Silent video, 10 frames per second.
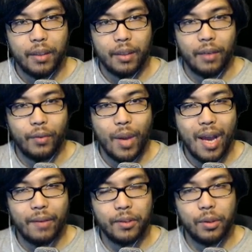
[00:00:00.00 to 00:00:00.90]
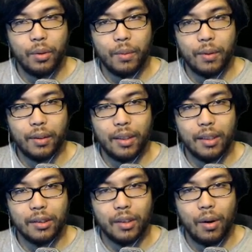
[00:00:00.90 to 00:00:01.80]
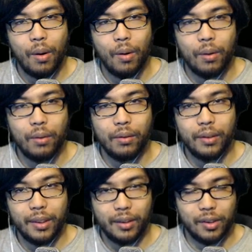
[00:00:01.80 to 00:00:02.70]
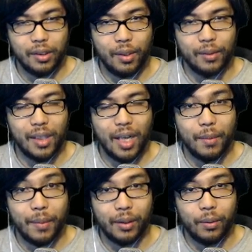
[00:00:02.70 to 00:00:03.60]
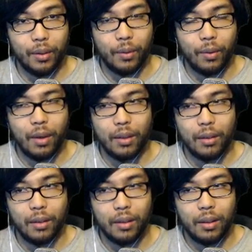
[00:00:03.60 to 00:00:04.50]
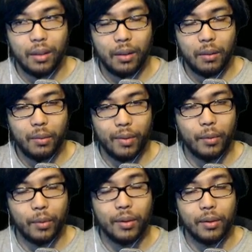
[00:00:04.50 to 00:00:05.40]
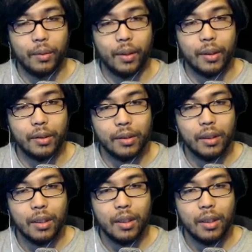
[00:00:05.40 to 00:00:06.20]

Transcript: If you have 2 or more guns, hold it to slow time and pick the one you want. Got more than 2 guns.